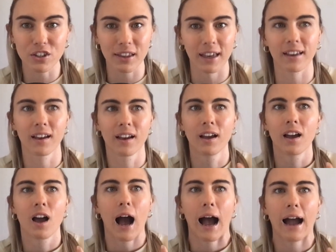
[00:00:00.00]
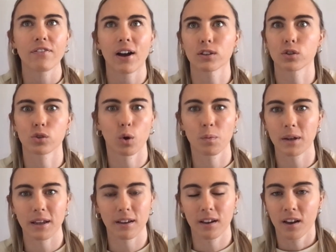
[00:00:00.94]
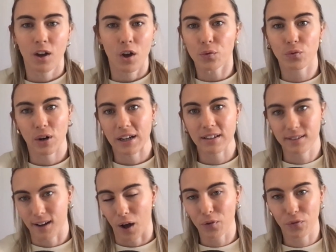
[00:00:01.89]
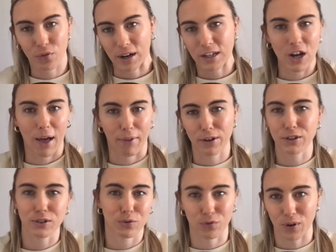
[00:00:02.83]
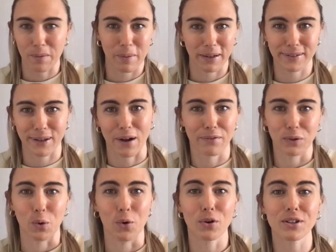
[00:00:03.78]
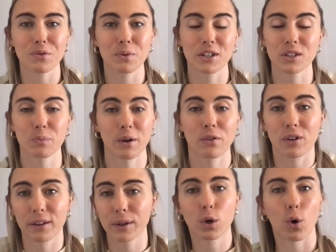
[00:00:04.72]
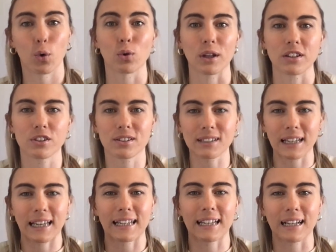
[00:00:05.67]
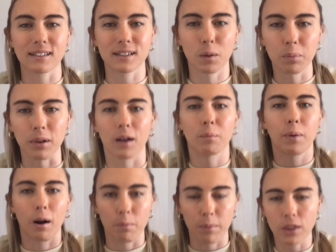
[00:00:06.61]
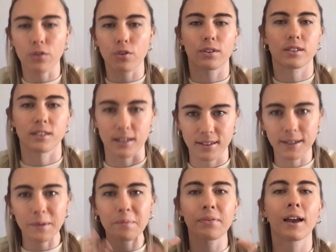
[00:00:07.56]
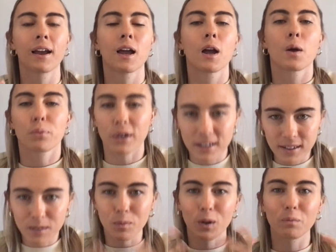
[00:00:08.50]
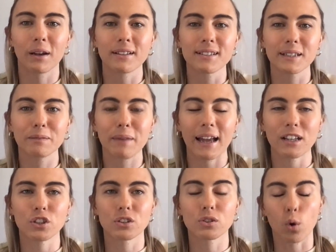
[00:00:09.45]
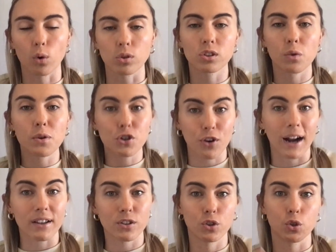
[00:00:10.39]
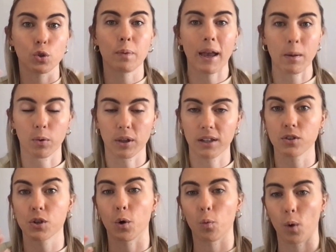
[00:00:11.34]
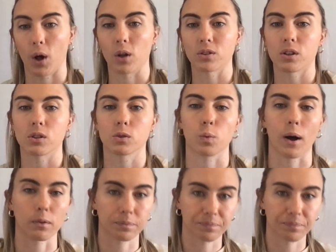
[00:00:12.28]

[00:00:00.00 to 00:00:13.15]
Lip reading: Like I've had so many free stuff, free challenges, freebies that I've launched, which has been really cool. It just like, it gets the blood pumping through the system, brings some momentum, and just also attracts new people into your world as well.